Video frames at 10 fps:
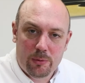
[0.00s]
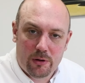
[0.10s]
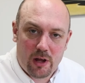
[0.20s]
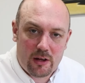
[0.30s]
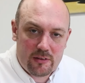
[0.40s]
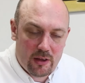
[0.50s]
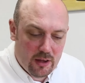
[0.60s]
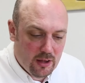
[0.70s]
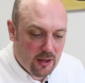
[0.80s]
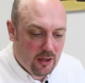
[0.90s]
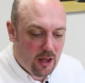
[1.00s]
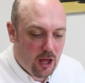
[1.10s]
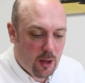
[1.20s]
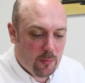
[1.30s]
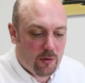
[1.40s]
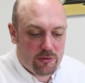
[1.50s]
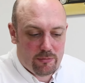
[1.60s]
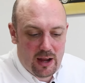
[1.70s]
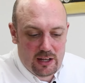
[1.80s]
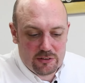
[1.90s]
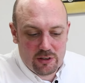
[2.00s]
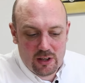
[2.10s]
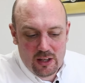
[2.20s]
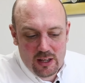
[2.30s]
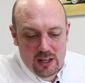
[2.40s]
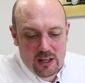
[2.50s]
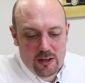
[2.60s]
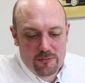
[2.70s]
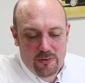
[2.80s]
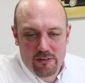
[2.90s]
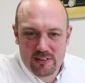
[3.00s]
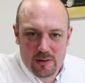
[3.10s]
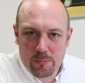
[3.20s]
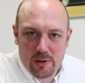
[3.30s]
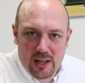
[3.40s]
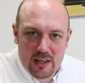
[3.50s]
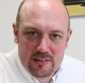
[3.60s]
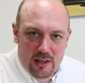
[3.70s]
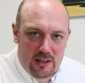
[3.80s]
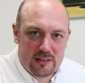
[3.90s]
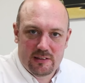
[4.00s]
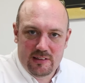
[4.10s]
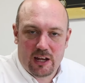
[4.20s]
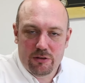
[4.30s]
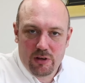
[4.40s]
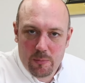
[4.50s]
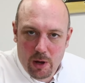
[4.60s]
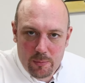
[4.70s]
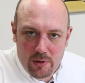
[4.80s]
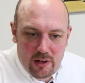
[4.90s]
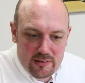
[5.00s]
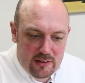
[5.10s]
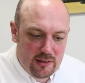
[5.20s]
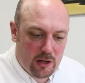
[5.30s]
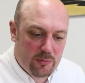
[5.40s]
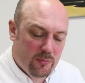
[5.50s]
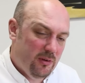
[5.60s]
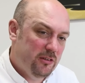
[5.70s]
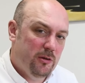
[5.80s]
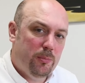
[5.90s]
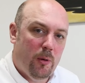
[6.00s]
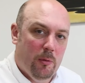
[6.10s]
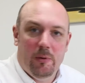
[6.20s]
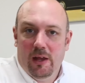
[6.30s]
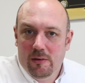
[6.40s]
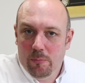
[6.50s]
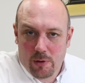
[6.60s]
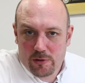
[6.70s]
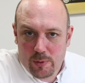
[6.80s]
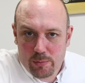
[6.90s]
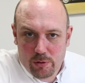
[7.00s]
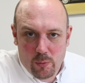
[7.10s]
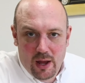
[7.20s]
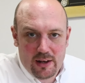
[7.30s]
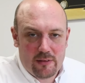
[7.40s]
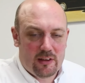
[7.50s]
product of the range. Very simply, it's a secondary immobiliser. So as you're probably, most people are aware now,